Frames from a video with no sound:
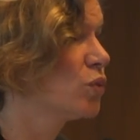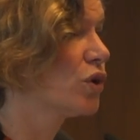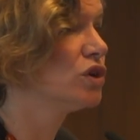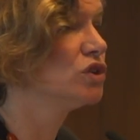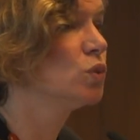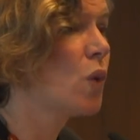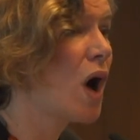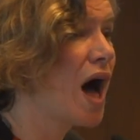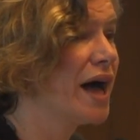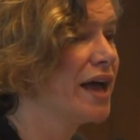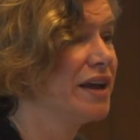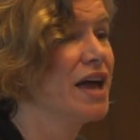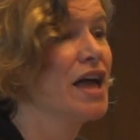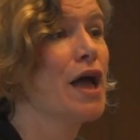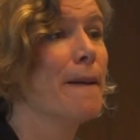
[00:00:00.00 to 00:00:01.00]

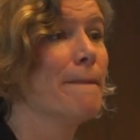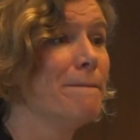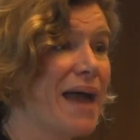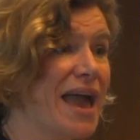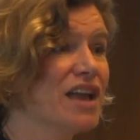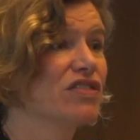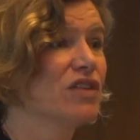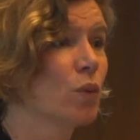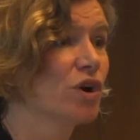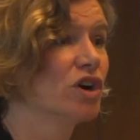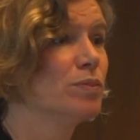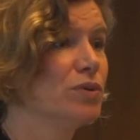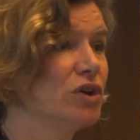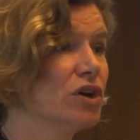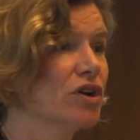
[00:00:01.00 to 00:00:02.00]
worldwide make the
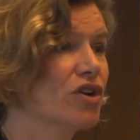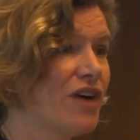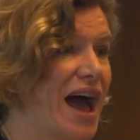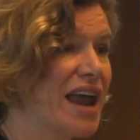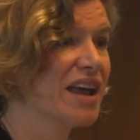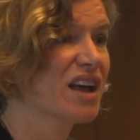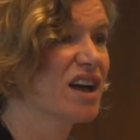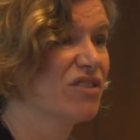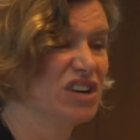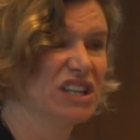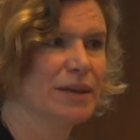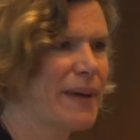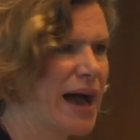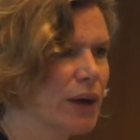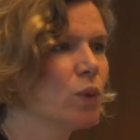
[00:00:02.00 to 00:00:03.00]
word bureaucratic a
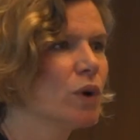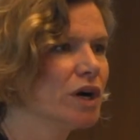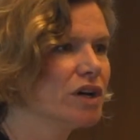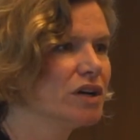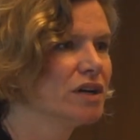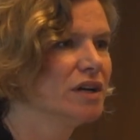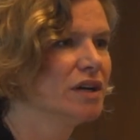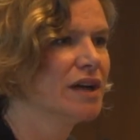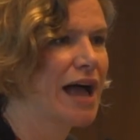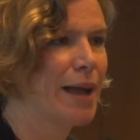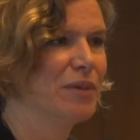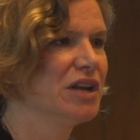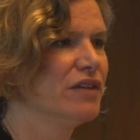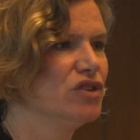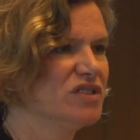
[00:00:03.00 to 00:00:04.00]
really bad word. How
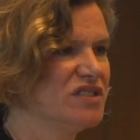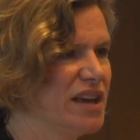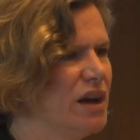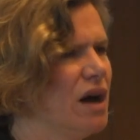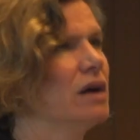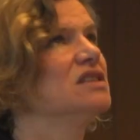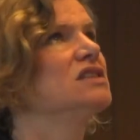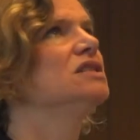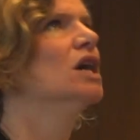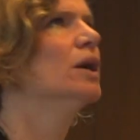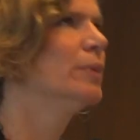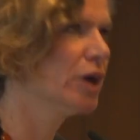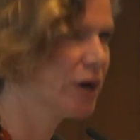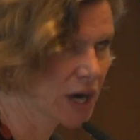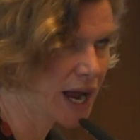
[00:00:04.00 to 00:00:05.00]
many of you say, oh, it's so
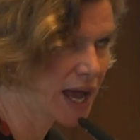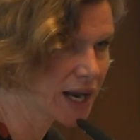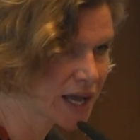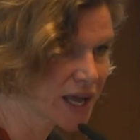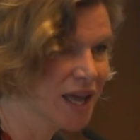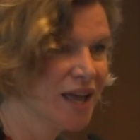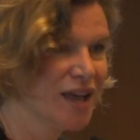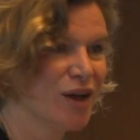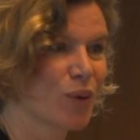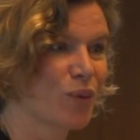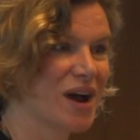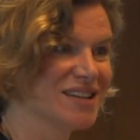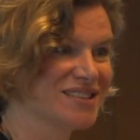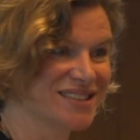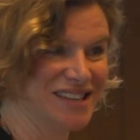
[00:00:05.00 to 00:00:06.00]
bureaucratic?
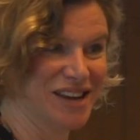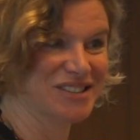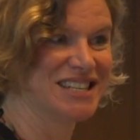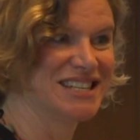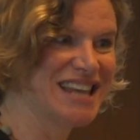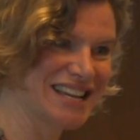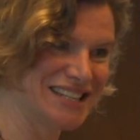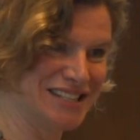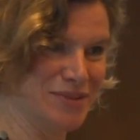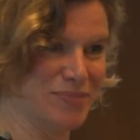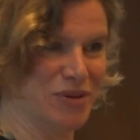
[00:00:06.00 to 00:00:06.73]
Whereas, you know, sexy